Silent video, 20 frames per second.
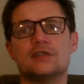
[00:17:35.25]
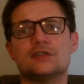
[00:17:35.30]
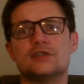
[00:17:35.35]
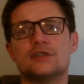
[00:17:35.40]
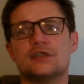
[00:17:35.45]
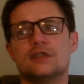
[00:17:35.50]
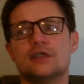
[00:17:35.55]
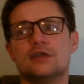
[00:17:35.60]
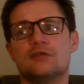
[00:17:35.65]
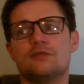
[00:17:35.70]

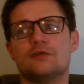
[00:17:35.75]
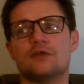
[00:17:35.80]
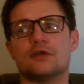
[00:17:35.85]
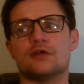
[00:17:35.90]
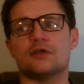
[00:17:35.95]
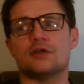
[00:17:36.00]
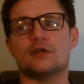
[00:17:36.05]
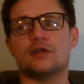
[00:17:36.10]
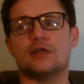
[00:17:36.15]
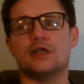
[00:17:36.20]

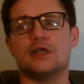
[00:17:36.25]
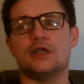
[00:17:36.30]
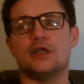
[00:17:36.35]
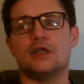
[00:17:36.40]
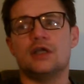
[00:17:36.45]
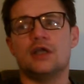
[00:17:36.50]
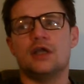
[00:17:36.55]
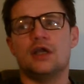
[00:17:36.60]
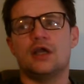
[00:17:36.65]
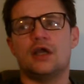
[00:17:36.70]

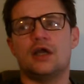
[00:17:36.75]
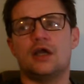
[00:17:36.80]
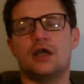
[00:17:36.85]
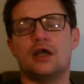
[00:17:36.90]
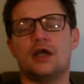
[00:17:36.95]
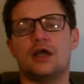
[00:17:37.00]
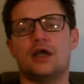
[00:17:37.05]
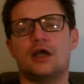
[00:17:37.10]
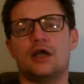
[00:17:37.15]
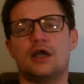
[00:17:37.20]
significantly
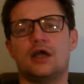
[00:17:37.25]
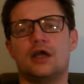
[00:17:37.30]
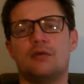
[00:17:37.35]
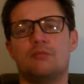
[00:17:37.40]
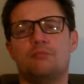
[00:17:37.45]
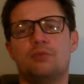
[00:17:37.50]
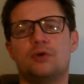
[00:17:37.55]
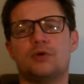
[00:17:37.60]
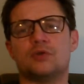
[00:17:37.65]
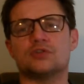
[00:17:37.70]

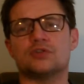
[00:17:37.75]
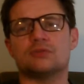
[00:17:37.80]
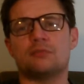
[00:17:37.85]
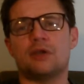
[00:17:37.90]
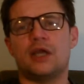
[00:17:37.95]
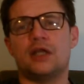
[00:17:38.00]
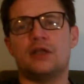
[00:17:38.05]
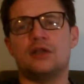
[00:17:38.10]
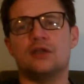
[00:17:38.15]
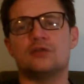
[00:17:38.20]
bottom
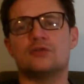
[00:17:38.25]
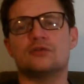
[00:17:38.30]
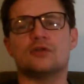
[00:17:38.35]
end,